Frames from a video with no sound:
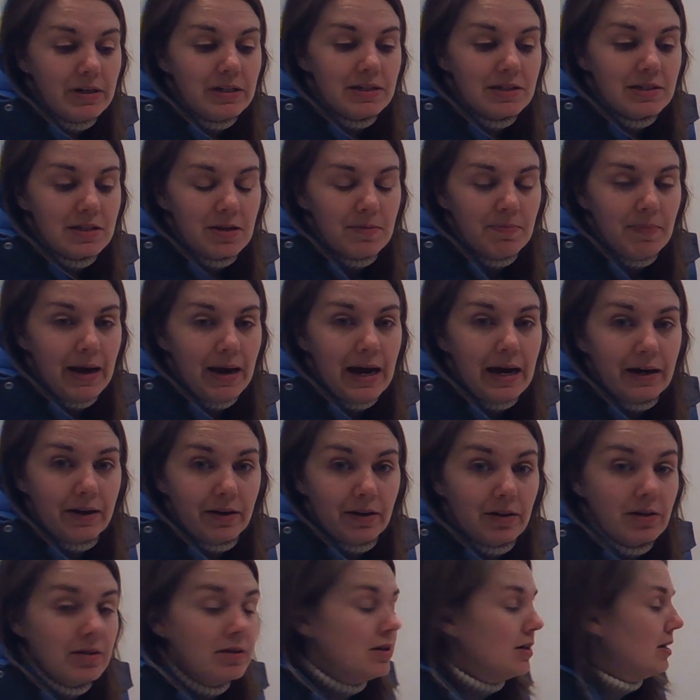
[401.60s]
does the
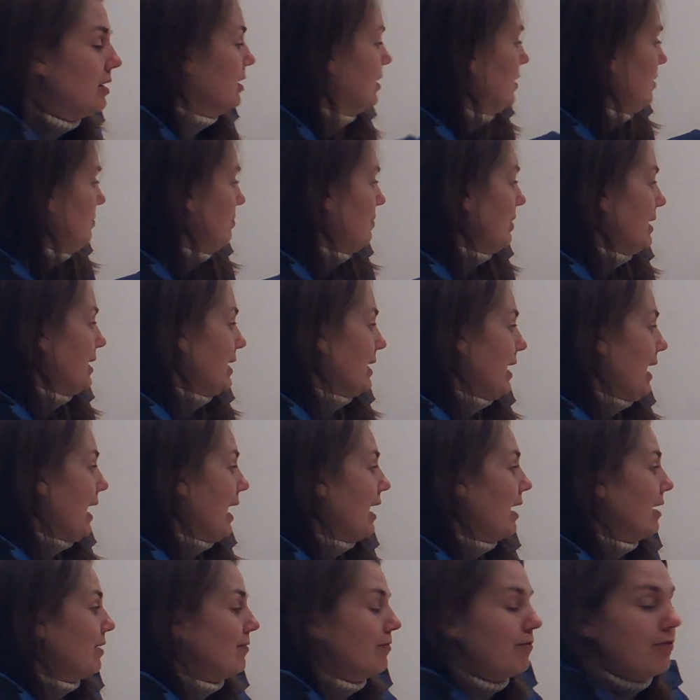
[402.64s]
pattern, meaning
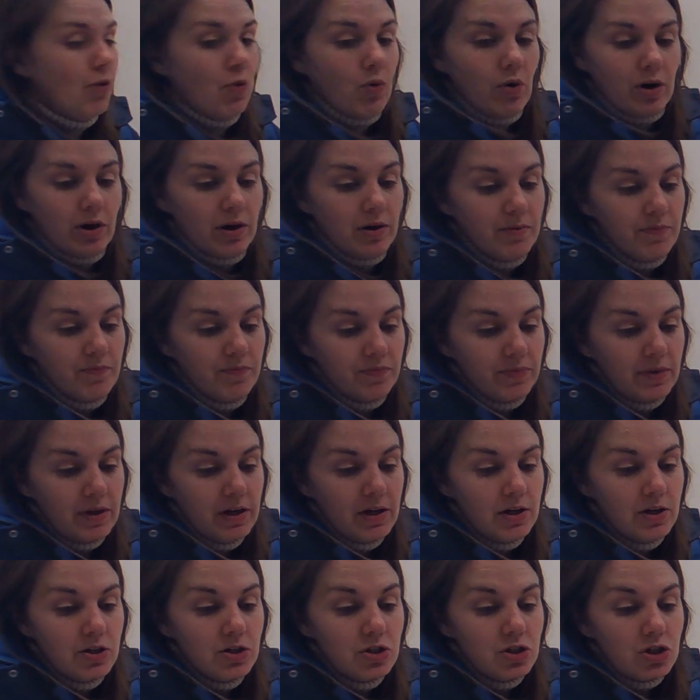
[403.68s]
add 4,
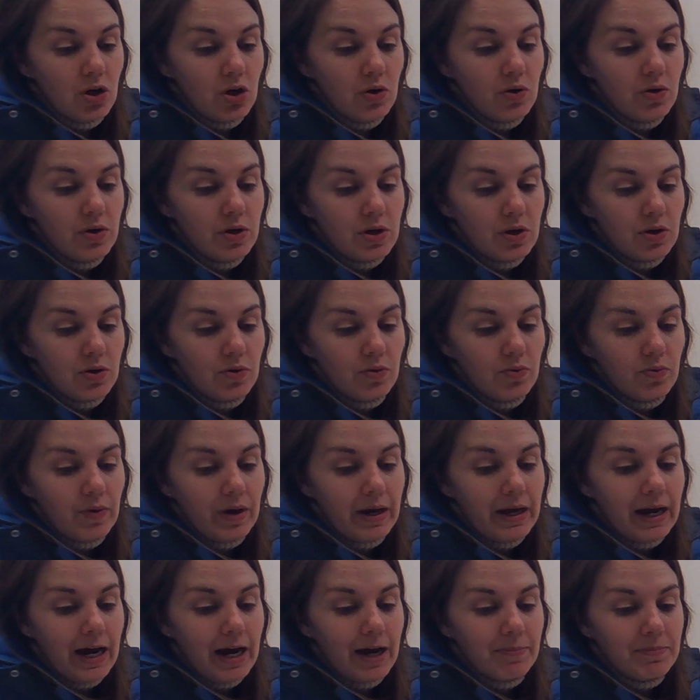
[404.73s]
show you
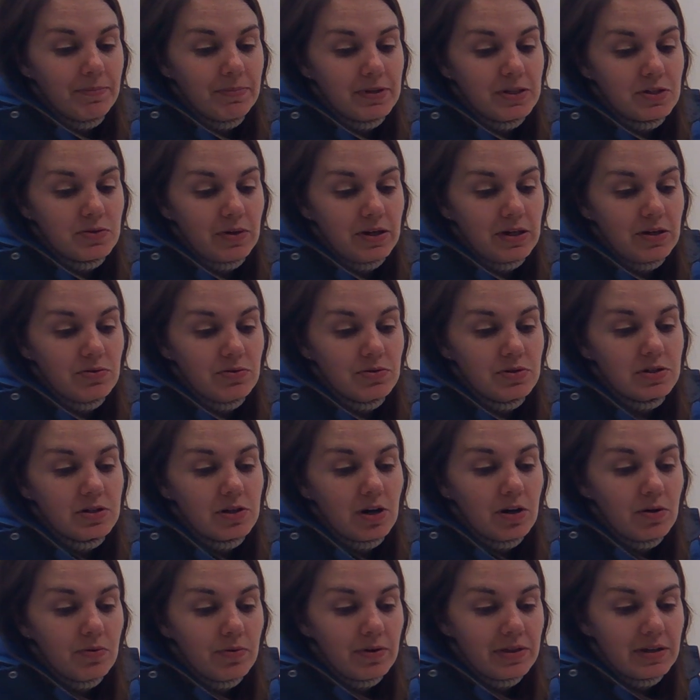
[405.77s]
what happens when you
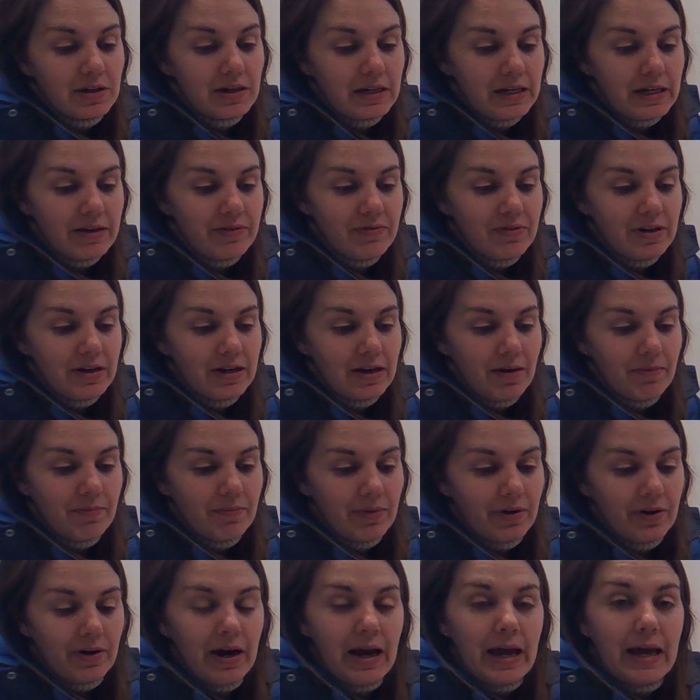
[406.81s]
start with an even
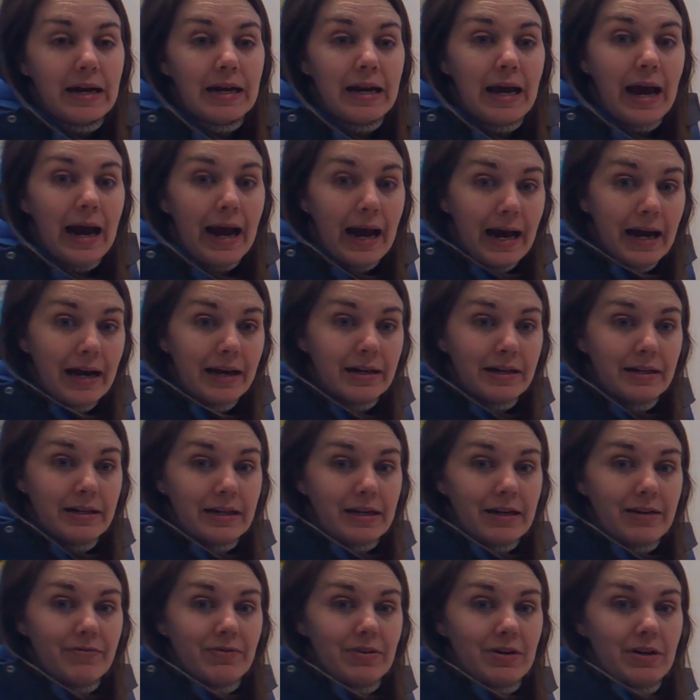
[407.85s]
number and add
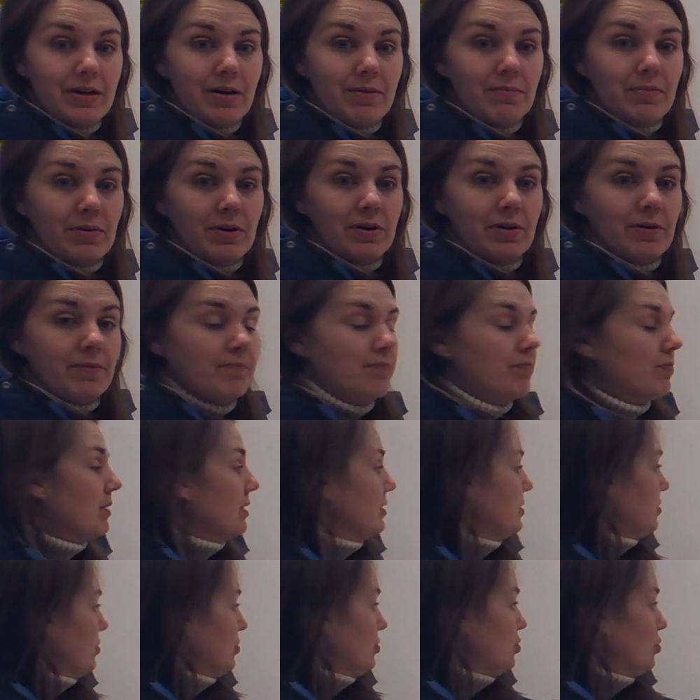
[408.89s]
an even number?
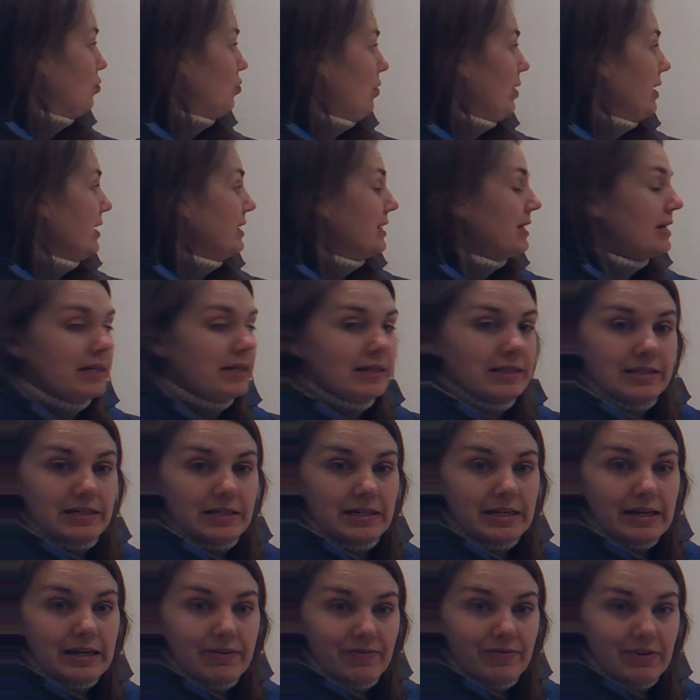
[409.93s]
So 20 is an
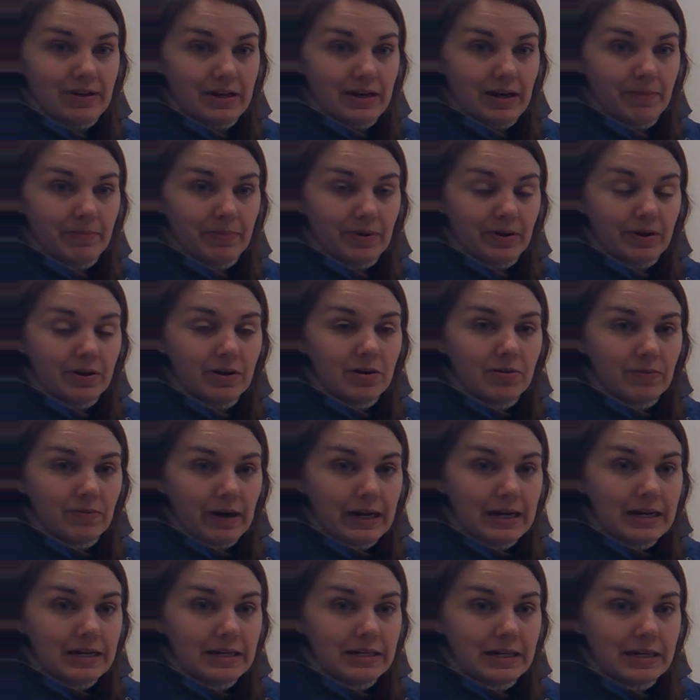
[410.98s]
even number,
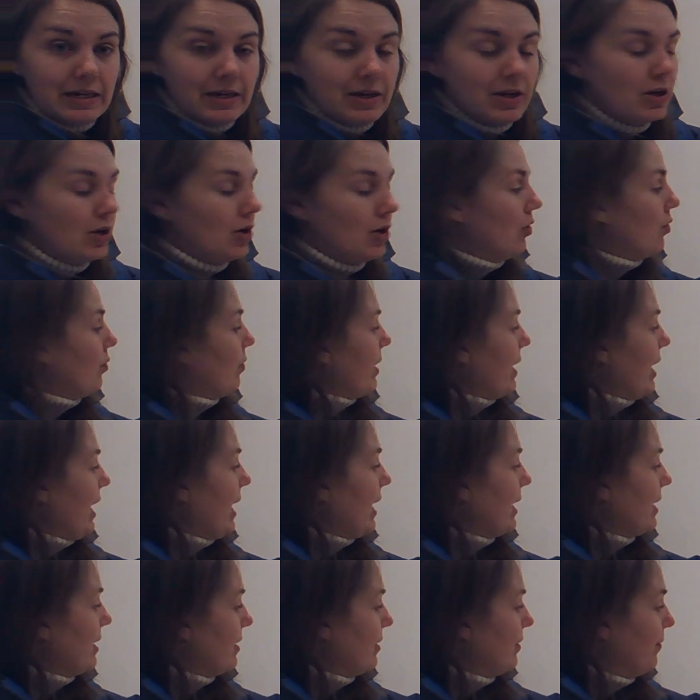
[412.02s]
right? We
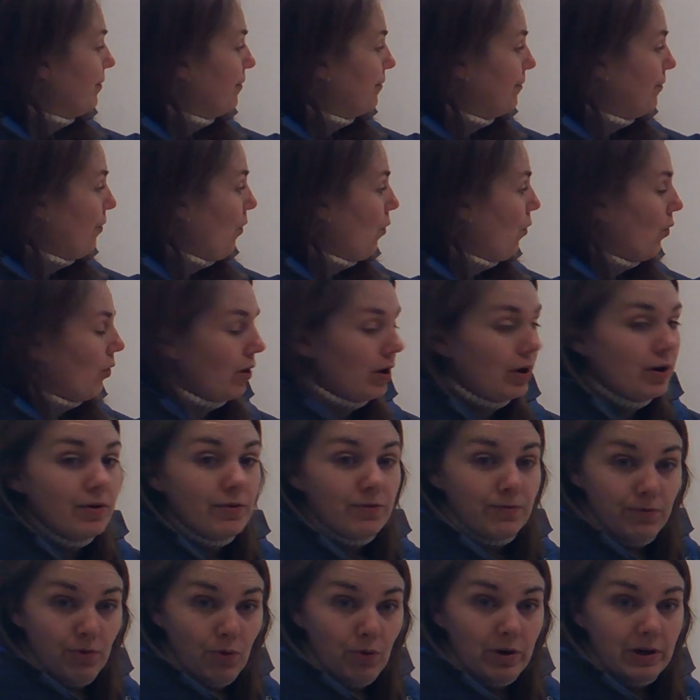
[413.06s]
added 4.
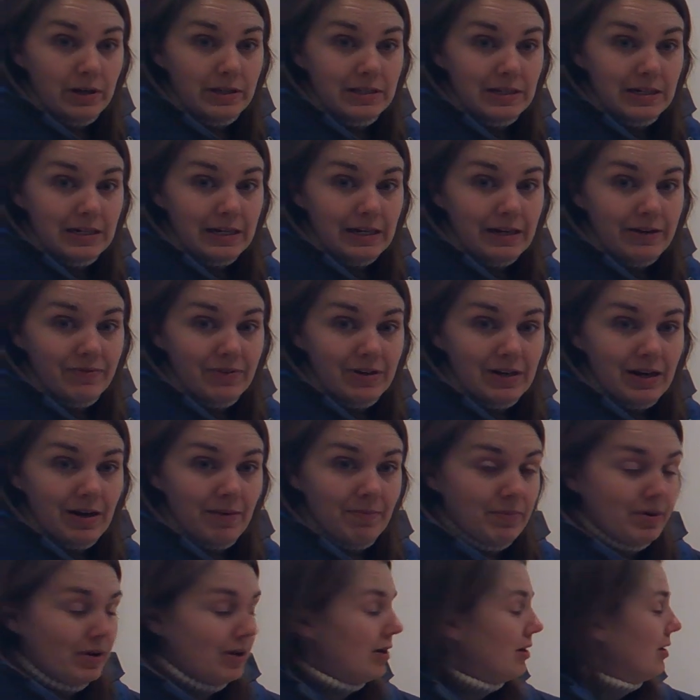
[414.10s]
4 is an even
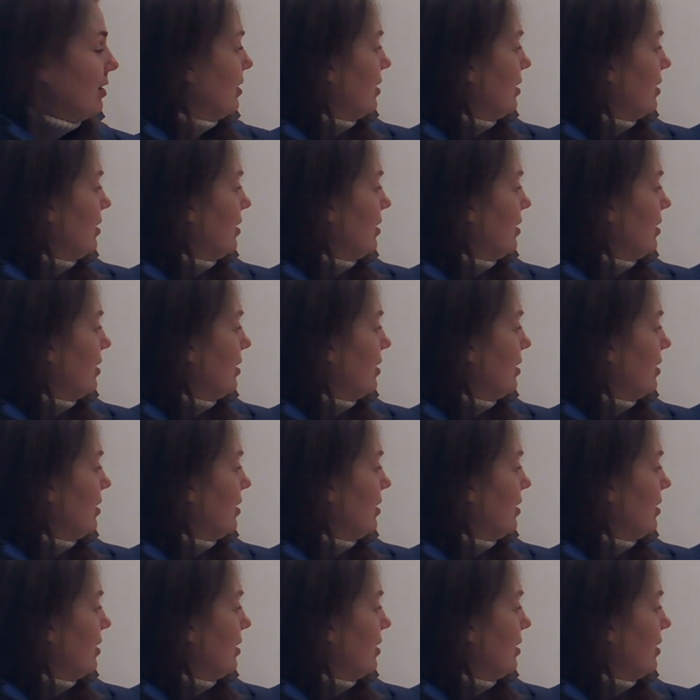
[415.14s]
number.